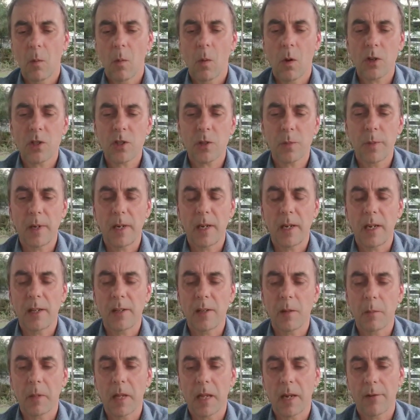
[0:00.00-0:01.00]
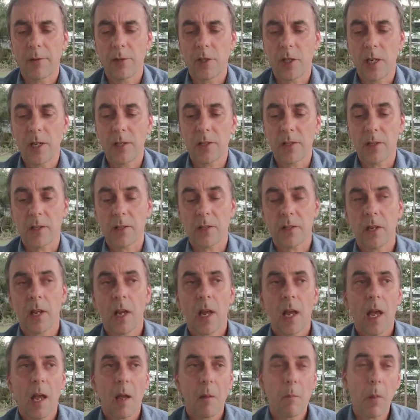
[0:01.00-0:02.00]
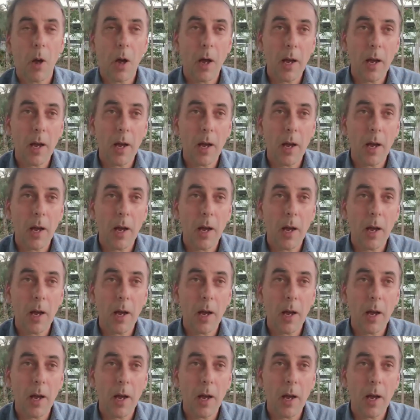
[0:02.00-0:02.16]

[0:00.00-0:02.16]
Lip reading: Wash me in the blood of Jesus.